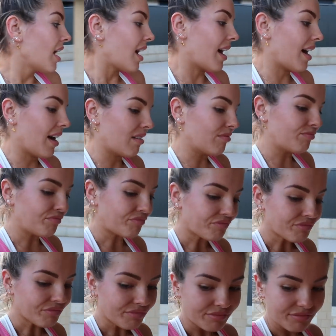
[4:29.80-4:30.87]
Um,
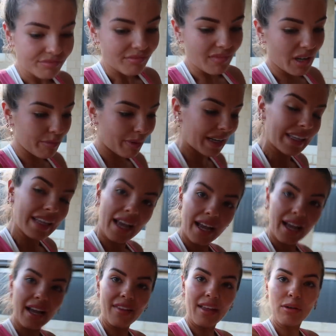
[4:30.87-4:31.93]
but
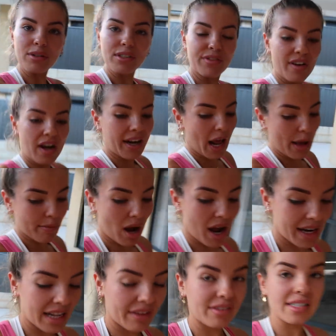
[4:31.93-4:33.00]
yeah, that was fun. I
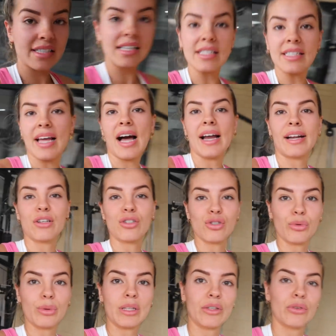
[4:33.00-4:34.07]
might even sit down and
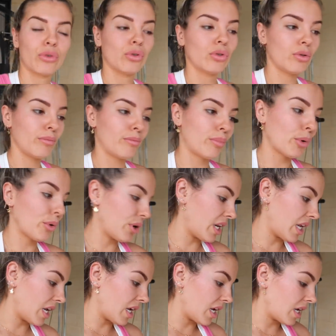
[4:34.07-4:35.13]
do a little
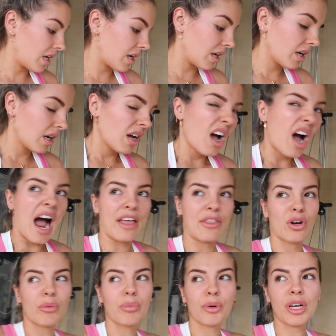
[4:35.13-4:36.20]
booty
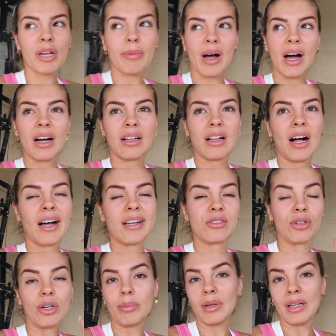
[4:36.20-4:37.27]
either a booty bar class
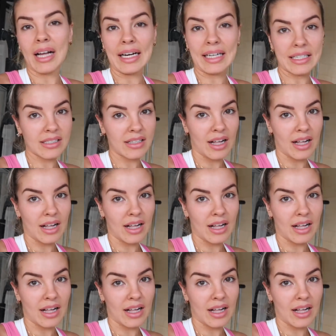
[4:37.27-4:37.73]
or a Pilates